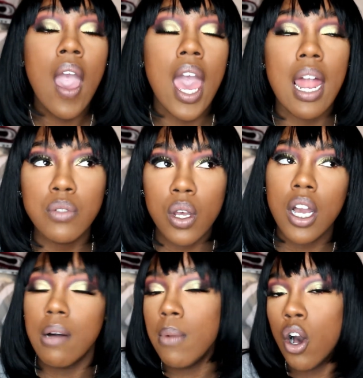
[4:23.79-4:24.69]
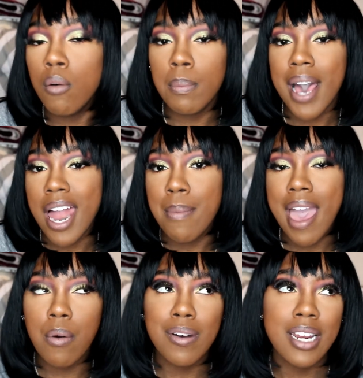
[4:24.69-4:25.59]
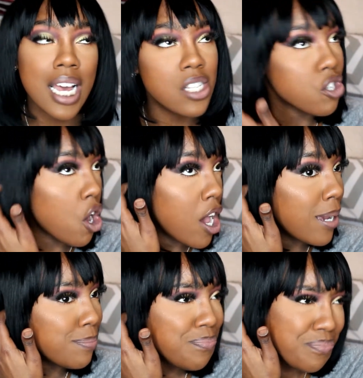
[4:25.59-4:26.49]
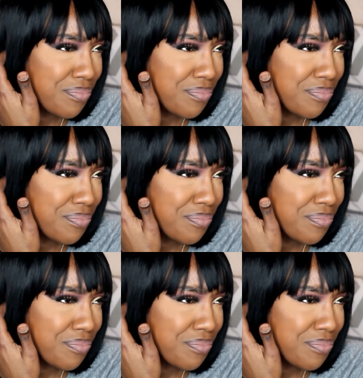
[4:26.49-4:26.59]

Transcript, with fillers: and i was gonna come home and buy the matte one and i saw it